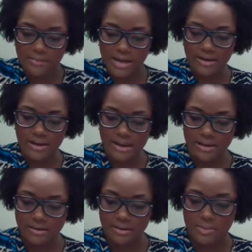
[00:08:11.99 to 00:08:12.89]
at
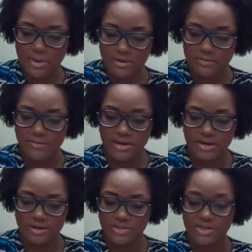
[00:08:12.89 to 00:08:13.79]
a comparative
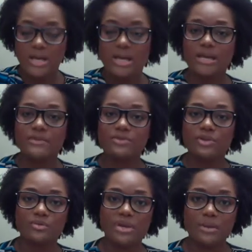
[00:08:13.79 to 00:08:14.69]
advantage if they're
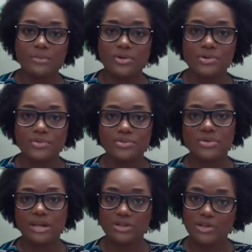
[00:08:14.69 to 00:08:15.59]
being produced
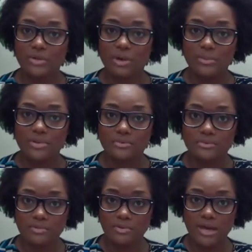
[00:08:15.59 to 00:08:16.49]
in Europe,
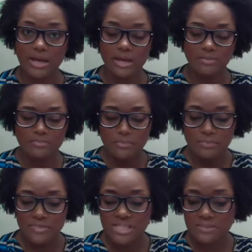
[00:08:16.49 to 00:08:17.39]
okay?
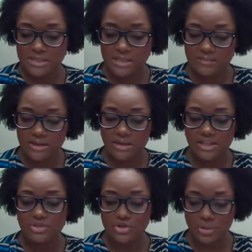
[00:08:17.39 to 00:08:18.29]
Specifically
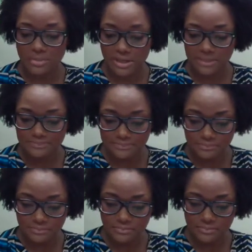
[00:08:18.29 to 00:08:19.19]
Germany,
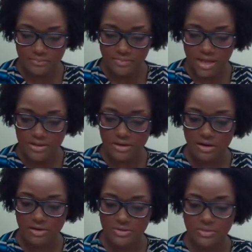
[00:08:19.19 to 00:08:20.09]
and then
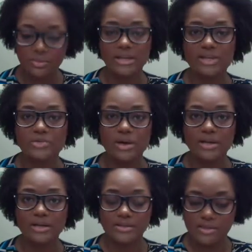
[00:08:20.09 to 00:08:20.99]
also
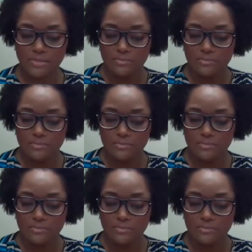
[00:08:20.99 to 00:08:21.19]
electronics.